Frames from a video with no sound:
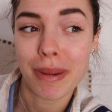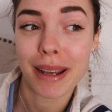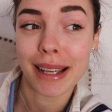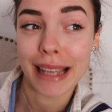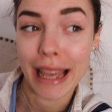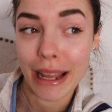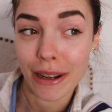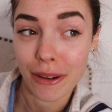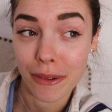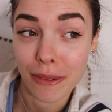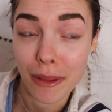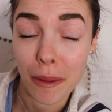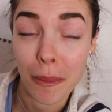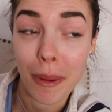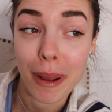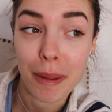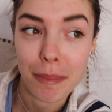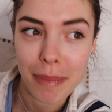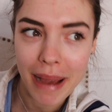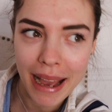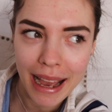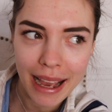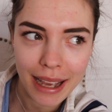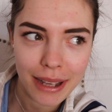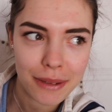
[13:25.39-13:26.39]
again on the way
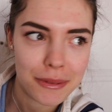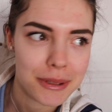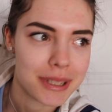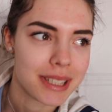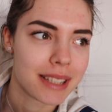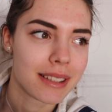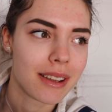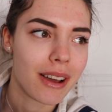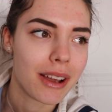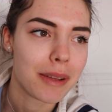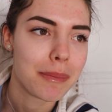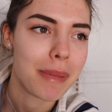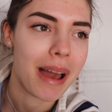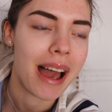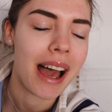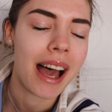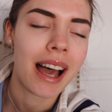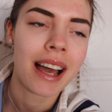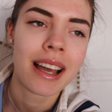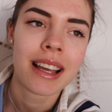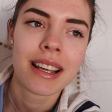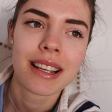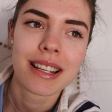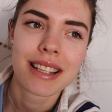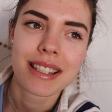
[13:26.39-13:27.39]
back was a nightmare,